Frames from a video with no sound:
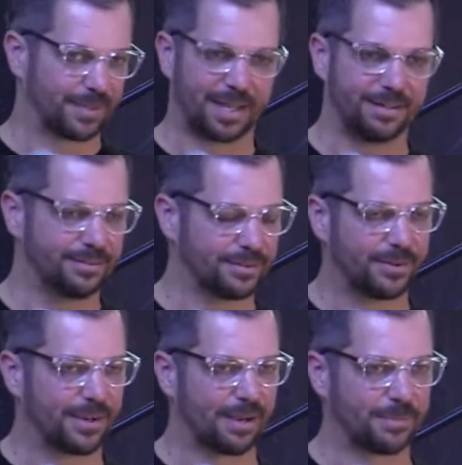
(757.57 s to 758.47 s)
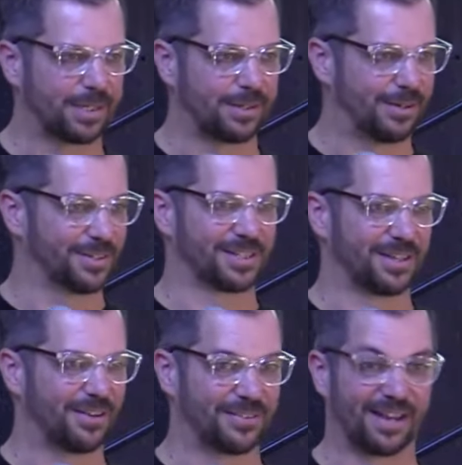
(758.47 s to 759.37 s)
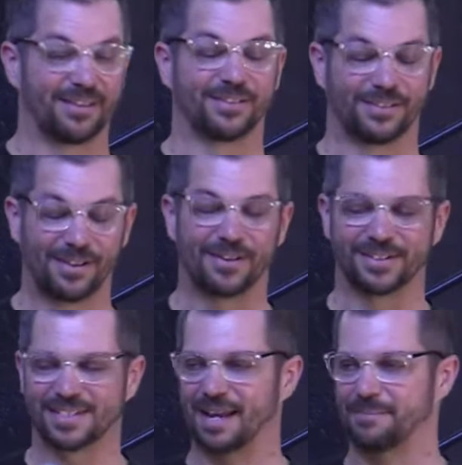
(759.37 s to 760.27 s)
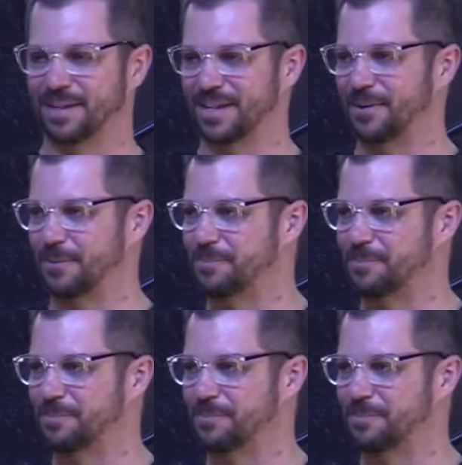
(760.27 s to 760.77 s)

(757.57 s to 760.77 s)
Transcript: I don't know how many years ago now, a long time ago.